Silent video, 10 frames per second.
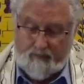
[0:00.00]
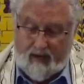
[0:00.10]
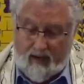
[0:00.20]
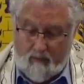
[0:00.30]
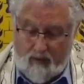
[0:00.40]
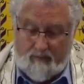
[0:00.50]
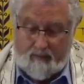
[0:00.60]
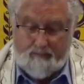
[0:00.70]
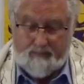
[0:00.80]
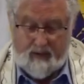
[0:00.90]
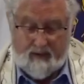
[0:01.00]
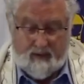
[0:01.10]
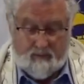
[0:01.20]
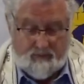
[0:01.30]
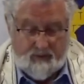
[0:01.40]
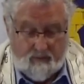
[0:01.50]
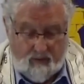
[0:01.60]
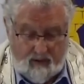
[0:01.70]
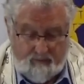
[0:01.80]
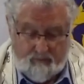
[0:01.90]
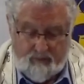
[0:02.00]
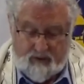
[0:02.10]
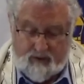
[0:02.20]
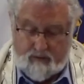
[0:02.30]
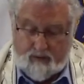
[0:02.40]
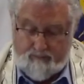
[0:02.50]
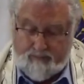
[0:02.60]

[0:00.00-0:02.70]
However, with the arrival of Yeshua,